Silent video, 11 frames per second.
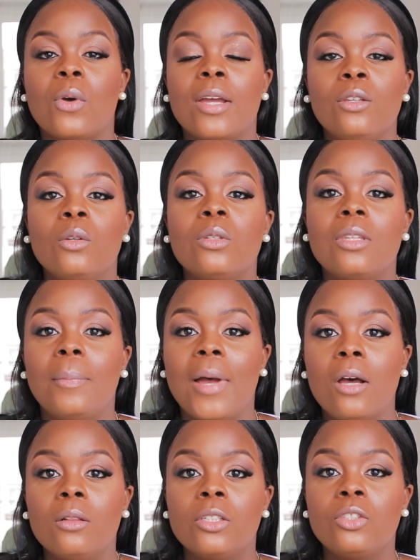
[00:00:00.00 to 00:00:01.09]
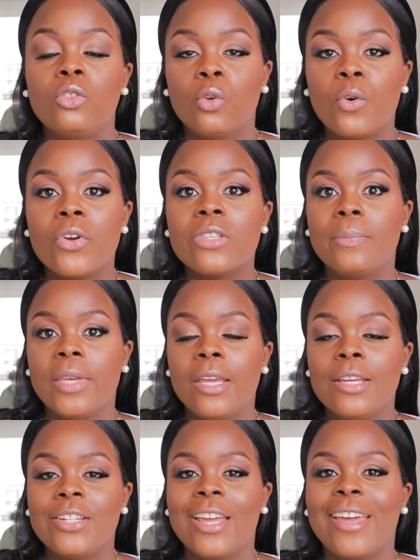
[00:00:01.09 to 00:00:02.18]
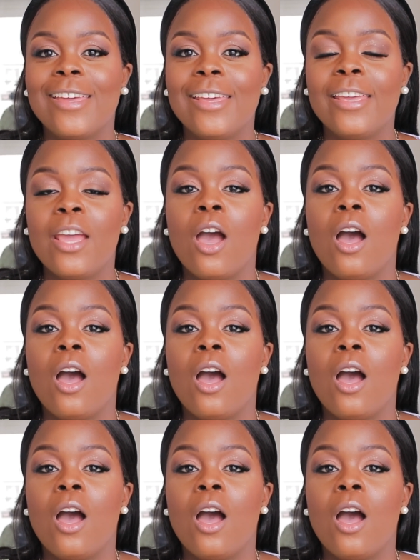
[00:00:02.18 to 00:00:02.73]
So I use the Paulas Choice BHA